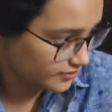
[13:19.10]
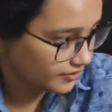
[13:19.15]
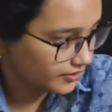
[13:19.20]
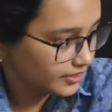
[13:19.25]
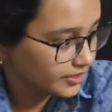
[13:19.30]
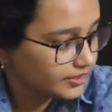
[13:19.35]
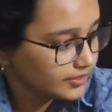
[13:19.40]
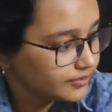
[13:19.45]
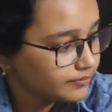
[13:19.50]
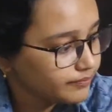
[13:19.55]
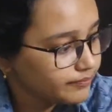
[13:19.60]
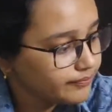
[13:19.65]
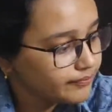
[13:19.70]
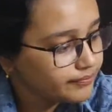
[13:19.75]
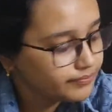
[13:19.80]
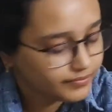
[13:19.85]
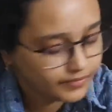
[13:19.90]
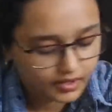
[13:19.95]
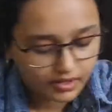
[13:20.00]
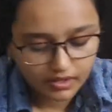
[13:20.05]
three.
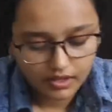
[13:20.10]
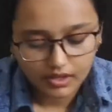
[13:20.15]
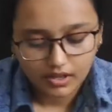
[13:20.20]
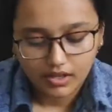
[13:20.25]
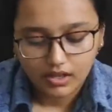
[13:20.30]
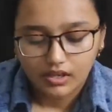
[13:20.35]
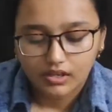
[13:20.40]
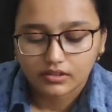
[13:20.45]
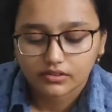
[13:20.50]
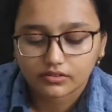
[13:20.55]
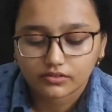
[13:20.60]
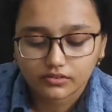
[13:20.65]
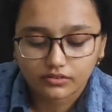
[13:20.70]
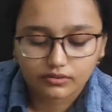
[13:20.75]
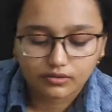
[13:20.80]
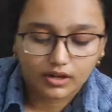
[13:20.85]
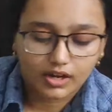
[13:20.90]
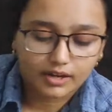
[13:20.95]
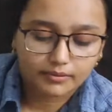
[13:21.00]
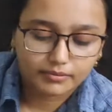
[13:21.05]

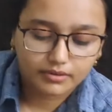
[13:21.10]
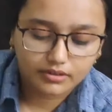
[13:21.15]
So I'm